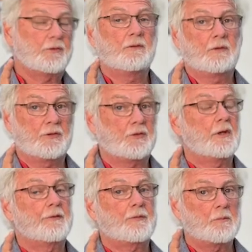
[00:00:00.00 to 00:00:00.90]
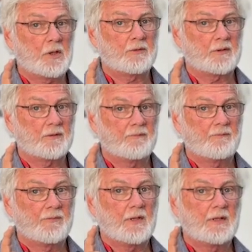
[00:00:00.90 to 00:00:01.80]
is to lift the motor.
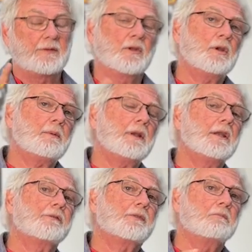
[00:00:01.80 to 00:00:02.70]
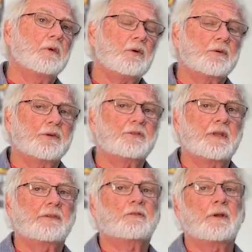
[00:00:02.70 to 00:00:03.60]
And the only way to lift the motor is to
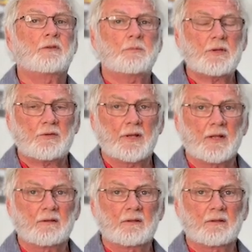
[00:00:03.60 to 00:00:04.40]
take the transmission out.